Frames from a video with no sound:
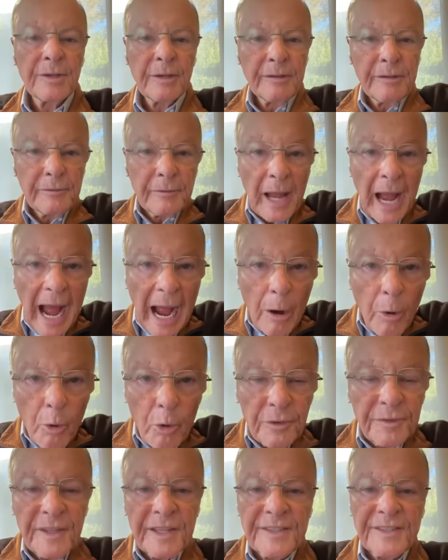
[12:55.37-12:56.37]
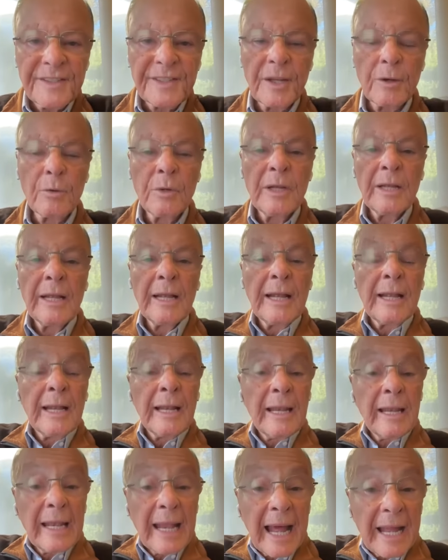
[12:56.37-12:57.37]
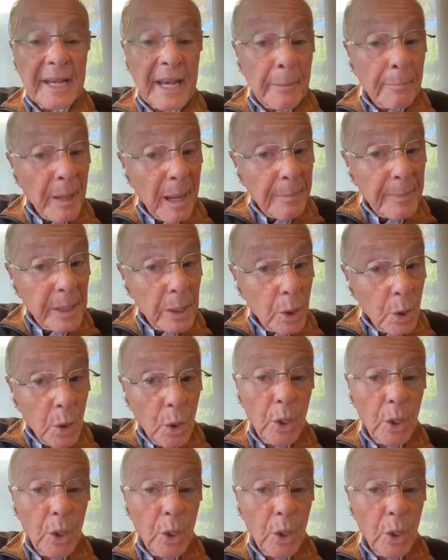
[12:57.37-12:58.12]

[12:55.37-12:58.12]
really happened there in Babylon